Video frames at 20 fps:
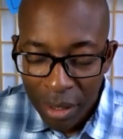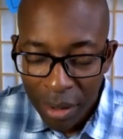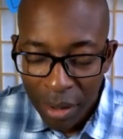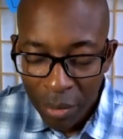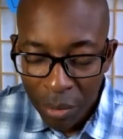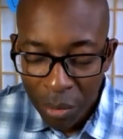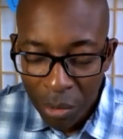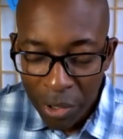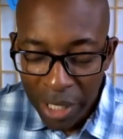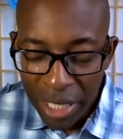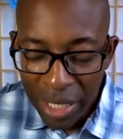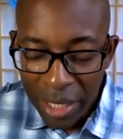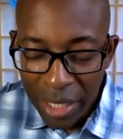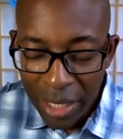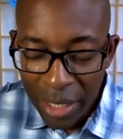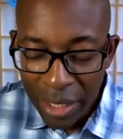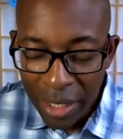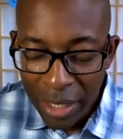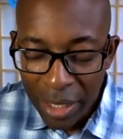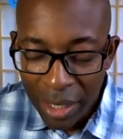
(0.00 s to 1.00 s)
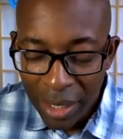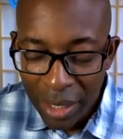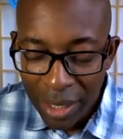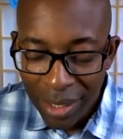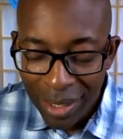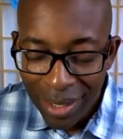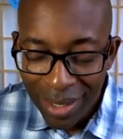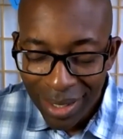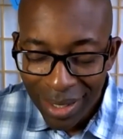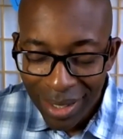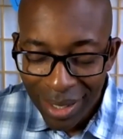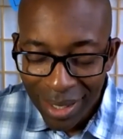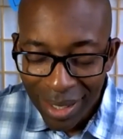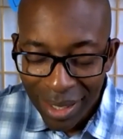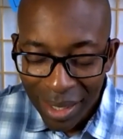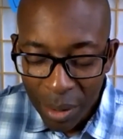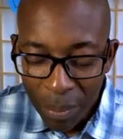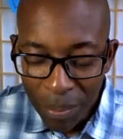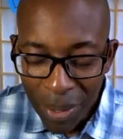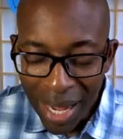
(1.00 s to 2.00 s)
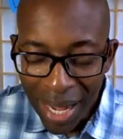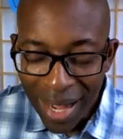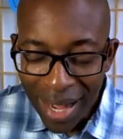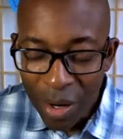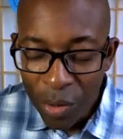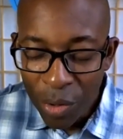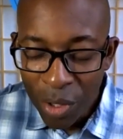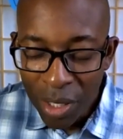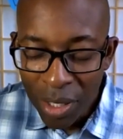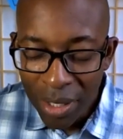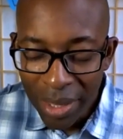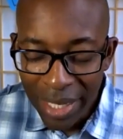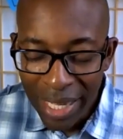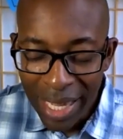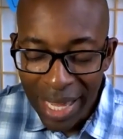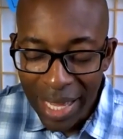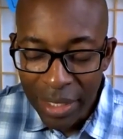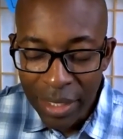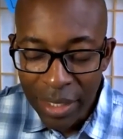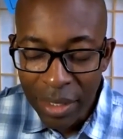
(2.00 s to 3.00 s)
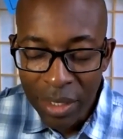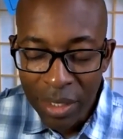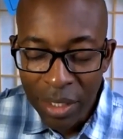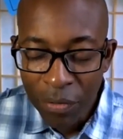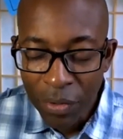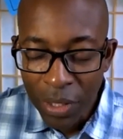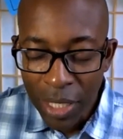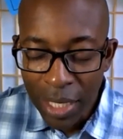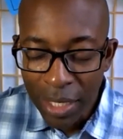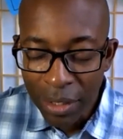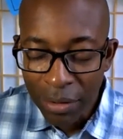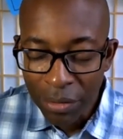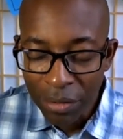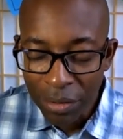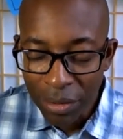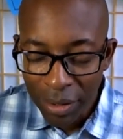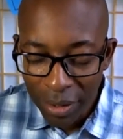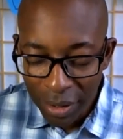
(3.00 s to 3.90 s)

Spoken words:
breathe in the power and the essence of love.